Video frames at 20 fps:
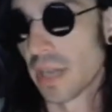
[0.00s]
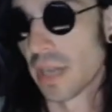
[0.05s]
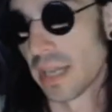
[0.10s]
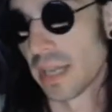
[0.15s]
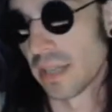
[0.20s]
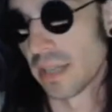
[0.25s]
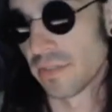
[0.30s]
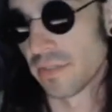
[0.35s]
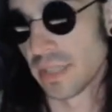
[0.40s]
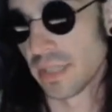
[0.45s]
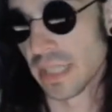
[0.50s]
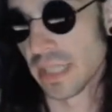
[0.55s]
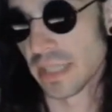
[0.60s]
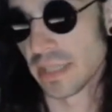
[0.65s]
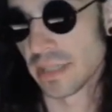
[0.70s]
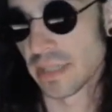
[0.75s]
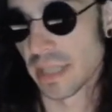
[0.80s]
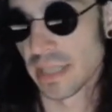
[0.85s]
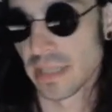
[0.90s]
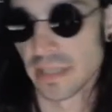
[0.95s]

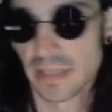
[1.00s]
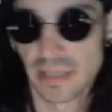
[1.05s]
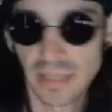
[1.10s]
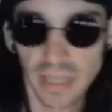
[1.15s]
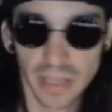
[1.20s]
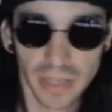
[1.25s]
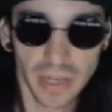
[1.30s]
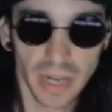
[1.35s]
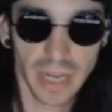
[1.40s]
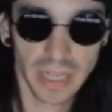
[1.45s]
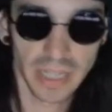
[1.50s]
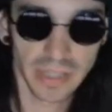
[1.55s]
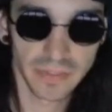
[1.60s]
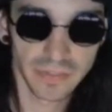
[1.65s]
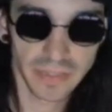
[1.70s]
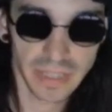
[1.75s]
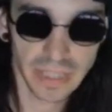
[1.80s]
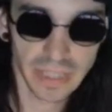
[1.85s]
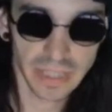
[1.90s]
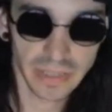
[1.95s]
NFTs and sell your
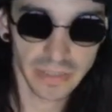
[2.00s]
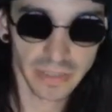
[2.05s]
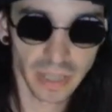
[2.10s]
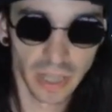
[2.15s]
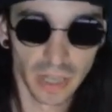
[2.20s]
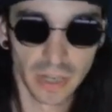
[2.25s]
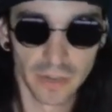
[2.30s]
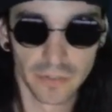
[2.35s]
NFTs